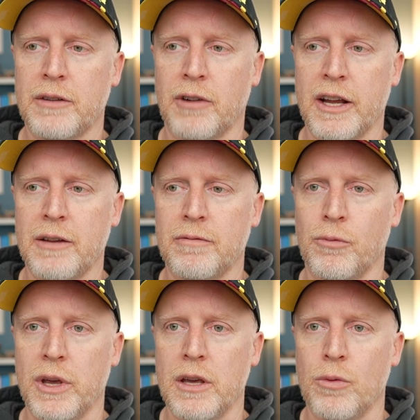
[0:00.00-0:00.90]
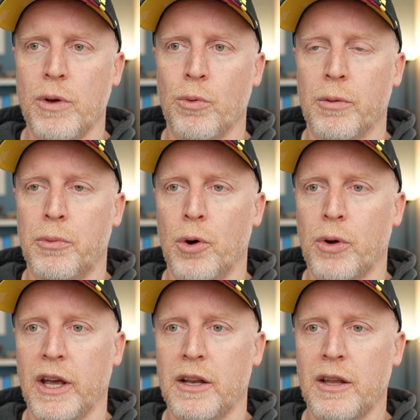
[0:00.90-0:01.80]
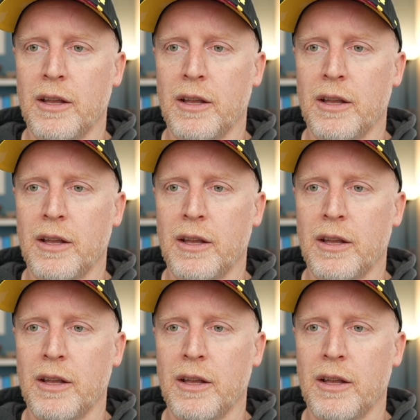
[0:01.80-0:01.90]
right, we would have broke it